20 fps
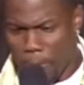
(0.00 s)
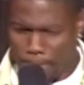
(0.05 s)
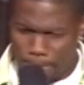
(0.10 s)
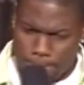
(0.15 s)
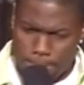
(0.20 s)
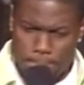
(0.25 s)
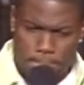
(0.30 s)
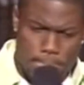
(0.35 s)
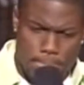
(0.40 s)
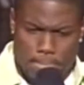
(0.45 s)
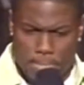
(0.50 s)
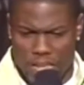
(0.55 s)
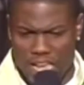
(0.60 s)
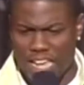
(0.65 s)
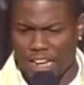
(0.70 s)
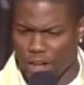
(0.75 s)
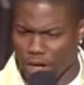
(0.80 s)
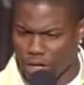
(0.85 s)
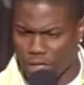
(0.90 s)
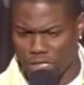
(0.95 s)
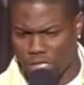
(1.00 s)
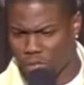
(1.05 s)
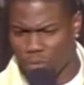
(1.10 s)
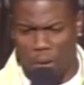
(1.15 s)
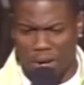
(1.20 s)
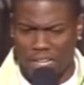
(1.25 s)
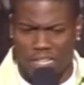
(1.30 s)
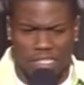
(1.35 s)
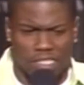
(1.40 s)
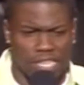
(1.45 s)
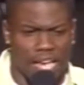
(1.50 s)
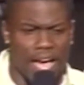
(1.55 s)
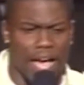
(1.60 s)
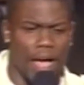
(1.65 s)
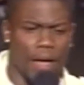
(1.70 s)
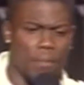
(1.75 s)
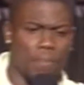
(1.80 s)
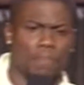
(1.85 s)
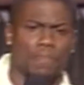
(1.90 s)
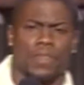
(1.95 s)
Mmm, hit her. Just one good
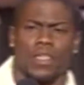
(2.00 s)
time.